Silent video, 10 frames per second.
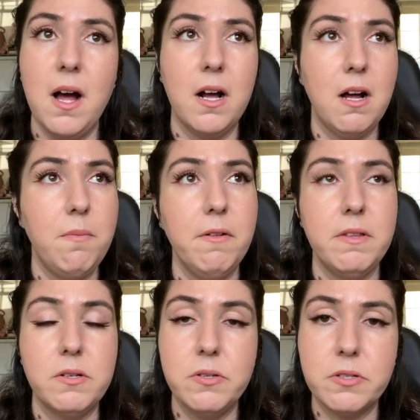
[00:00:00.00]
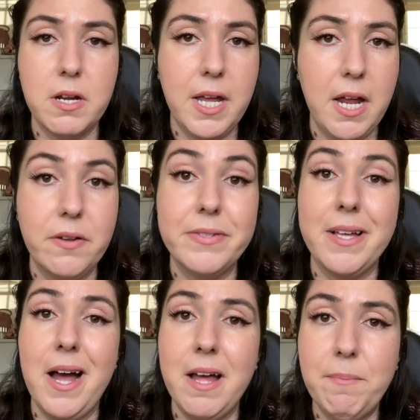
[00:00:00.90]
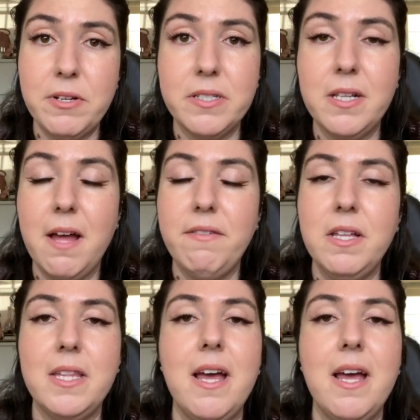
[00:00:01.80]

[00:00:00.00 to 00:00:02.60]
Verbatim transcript: A couple of the Goose Creek candles I personally have lit,